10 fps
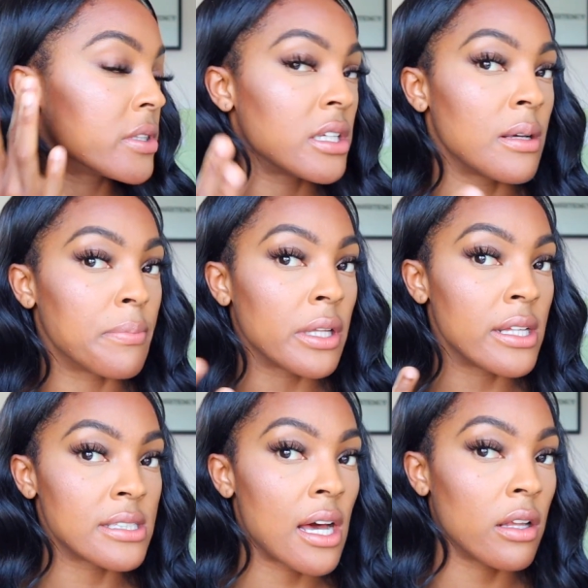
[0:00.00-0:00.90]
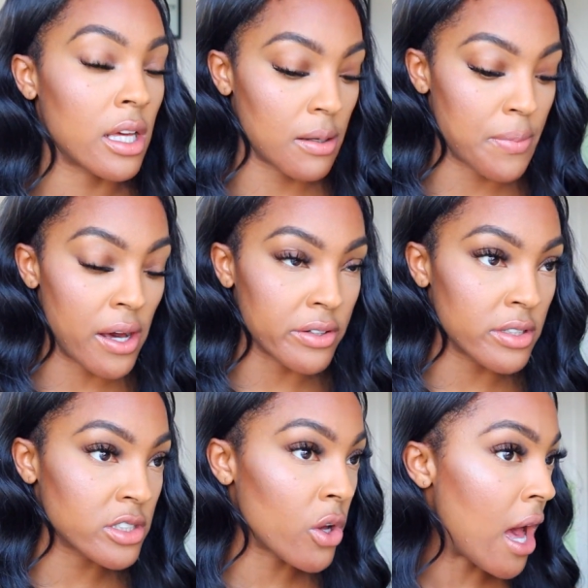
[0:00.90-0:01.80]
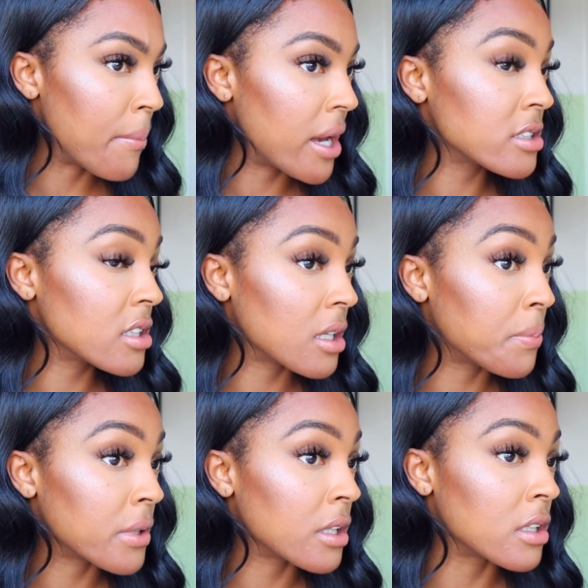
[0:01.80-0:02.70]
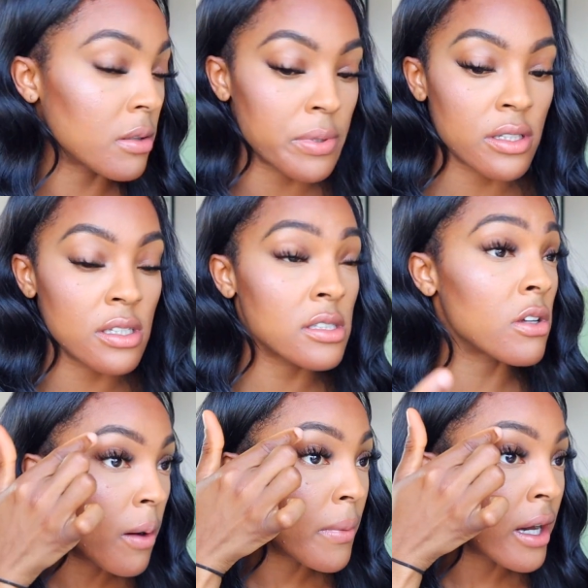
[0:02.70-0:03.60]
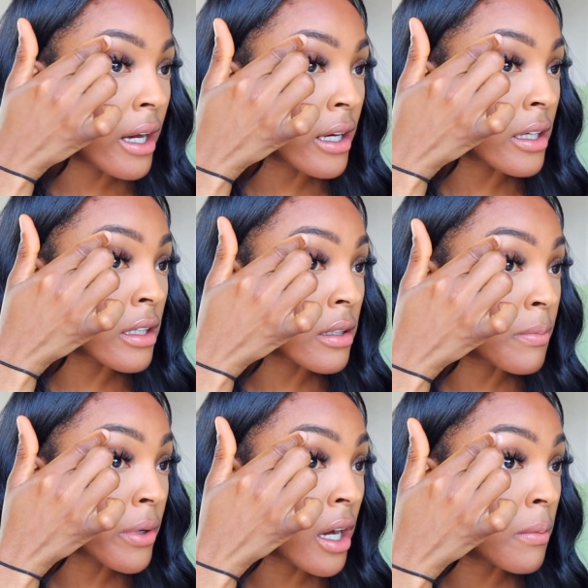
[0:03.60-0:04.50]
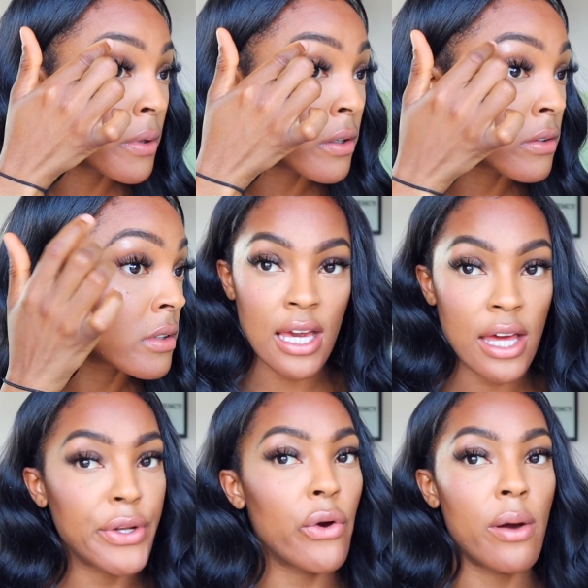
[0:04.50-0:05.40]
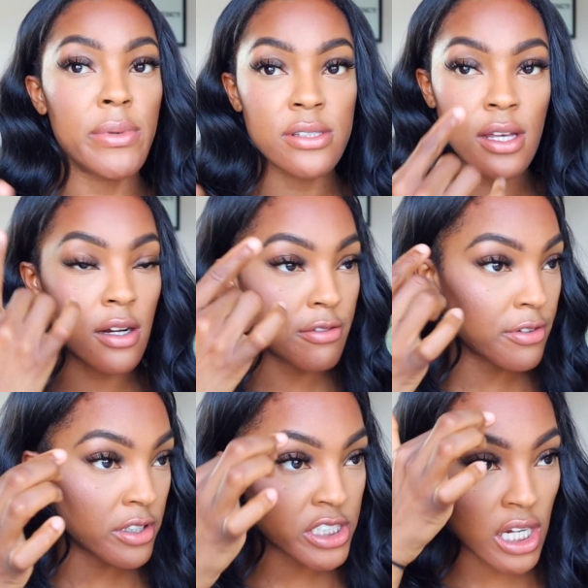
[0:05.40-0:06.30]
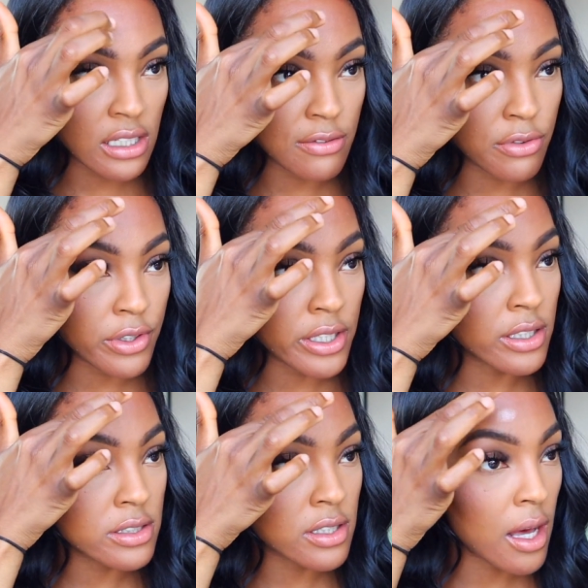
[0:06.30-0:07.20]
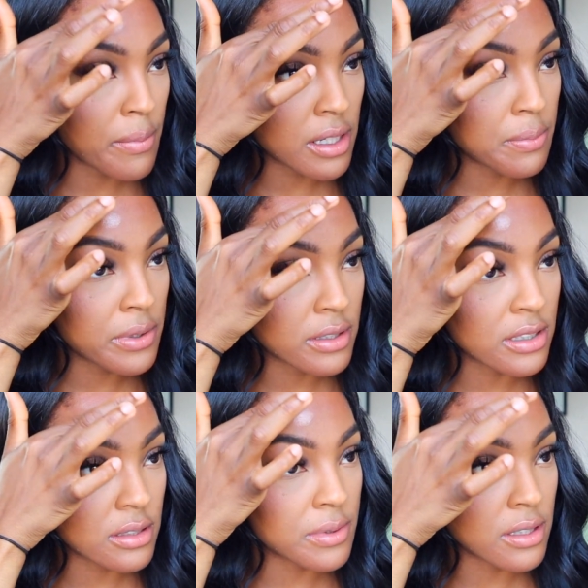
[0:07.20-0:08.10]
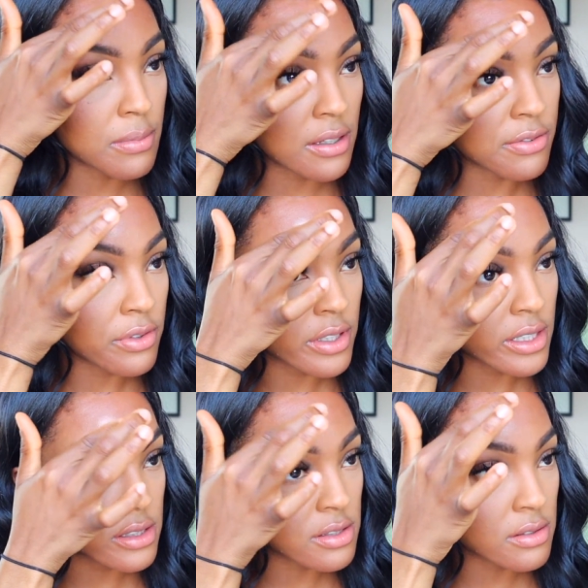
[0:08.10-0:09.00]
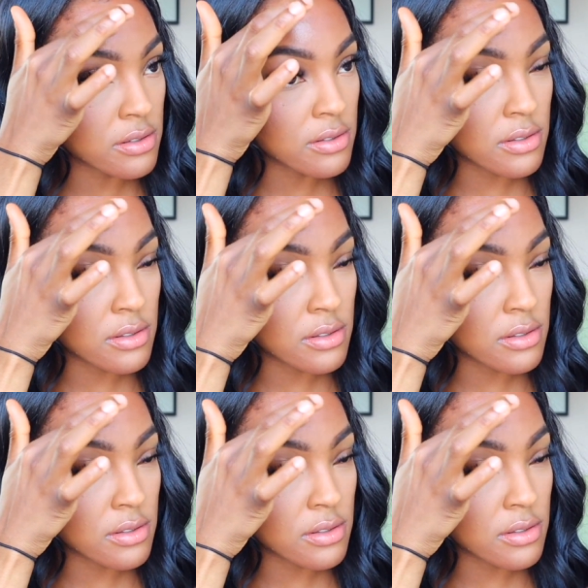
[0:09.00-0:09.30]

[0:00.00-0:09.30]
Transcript: but then it blends out like a powder. So I'm actually gonna put a little bit of this on my brow bone. Yeah, I know I'm a sucker for a shiny forehead, so I'm gonna put a little bit on my forehead too.